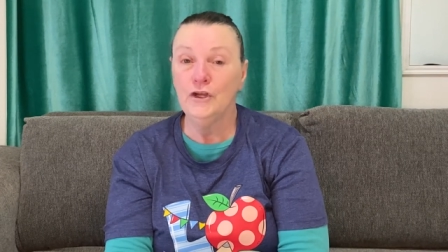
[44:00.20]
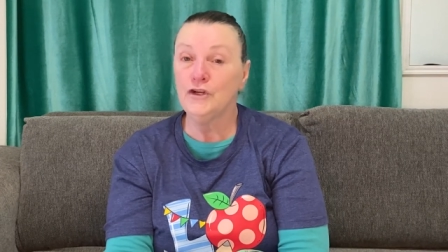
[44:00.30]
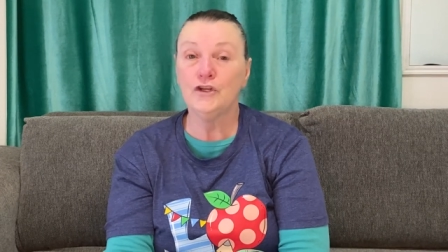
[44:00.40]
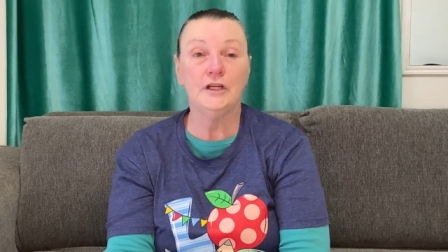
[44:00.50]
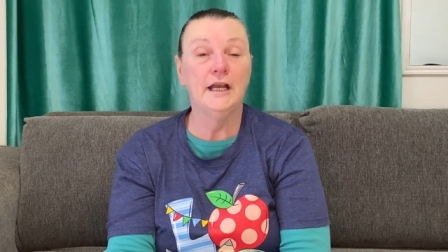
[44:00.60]

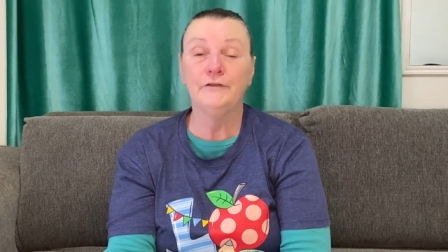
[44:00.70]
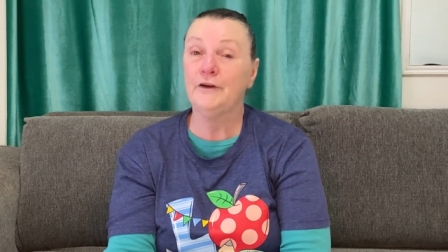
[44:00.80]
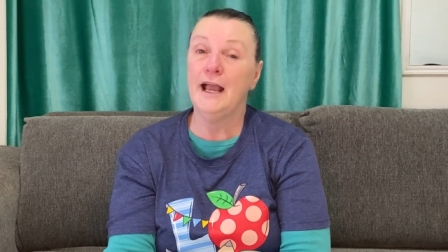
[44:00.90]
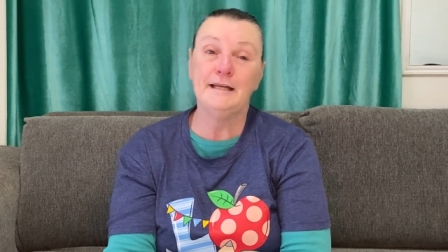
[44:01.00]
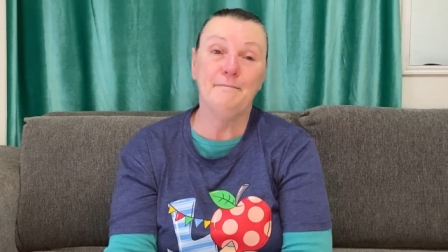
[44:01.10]
She never
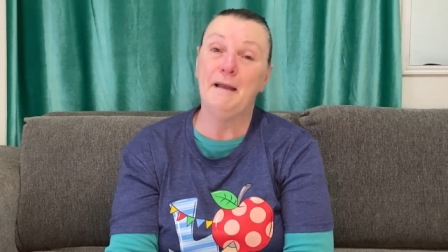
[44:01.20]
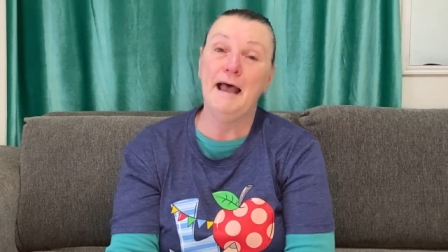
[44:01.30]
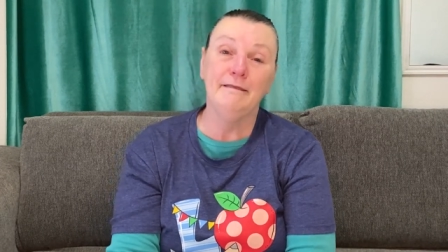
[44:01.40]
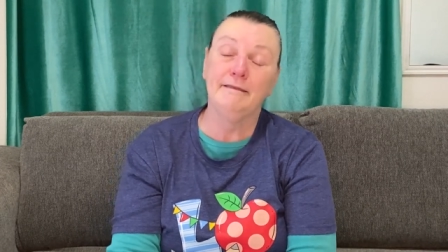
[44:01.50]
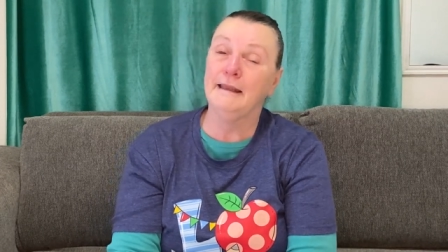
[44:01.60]
had a
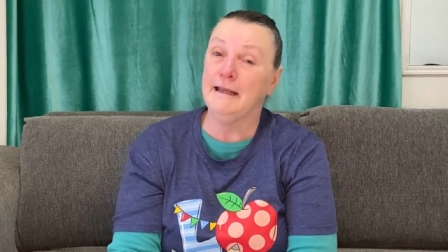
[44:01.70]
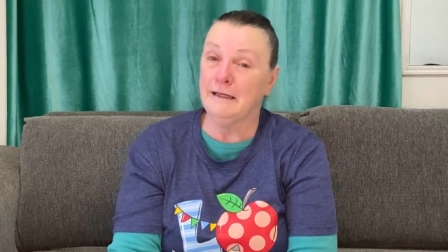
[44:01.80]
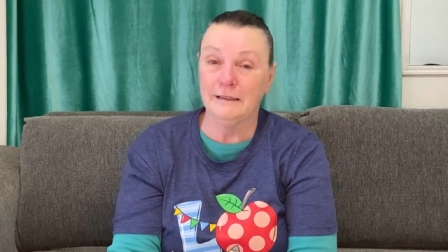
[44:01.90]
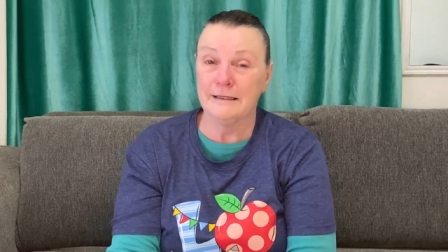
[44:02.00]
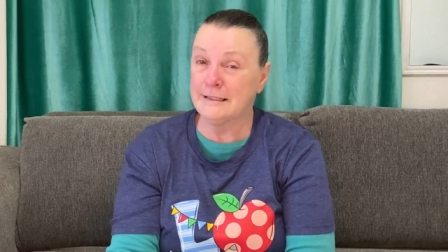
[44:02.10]
bad thing
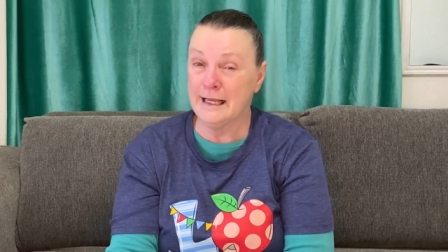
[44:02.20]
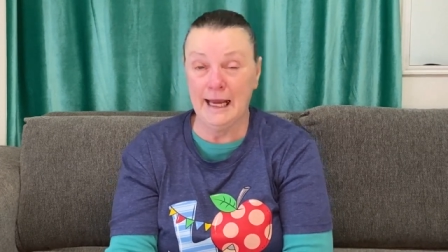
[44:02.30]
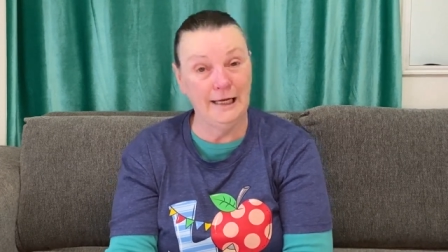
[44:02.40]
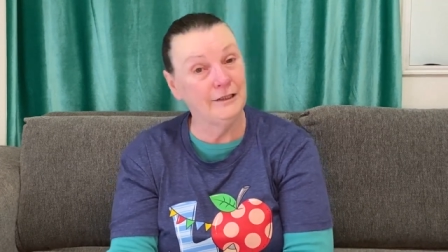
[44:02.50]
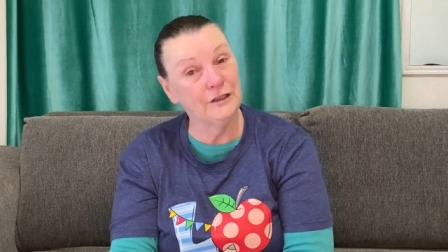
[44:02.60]
to
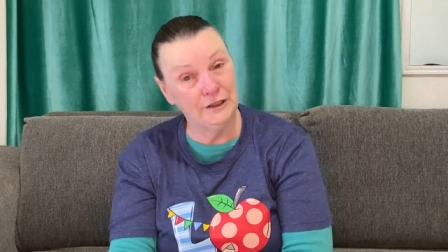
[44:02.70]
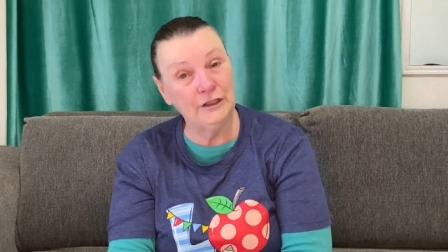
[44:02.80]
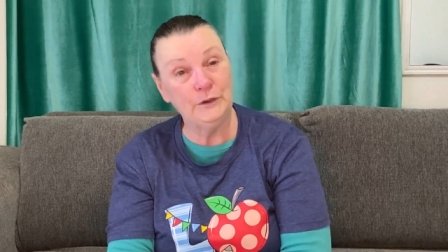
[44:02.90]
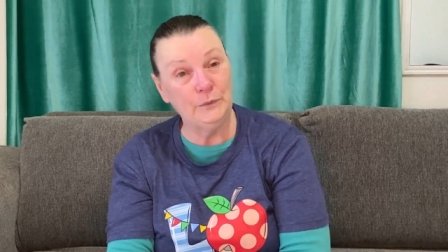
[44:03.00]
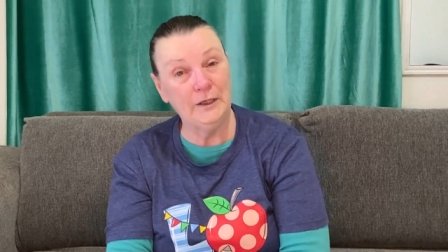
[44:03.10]
say to
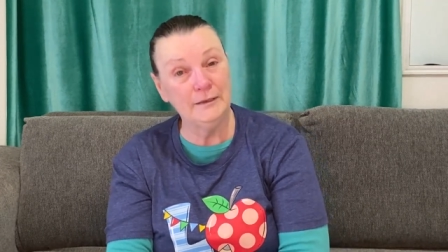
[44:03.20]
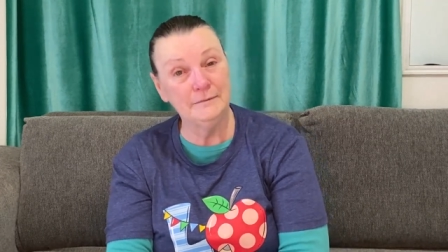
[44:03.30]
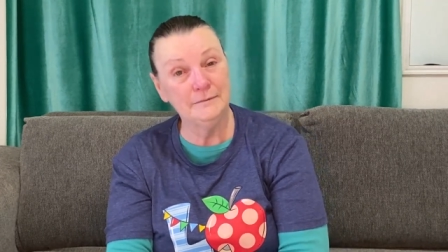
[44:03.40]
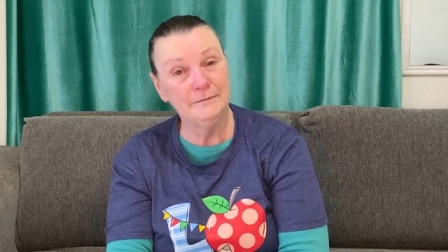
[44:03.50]
anyone.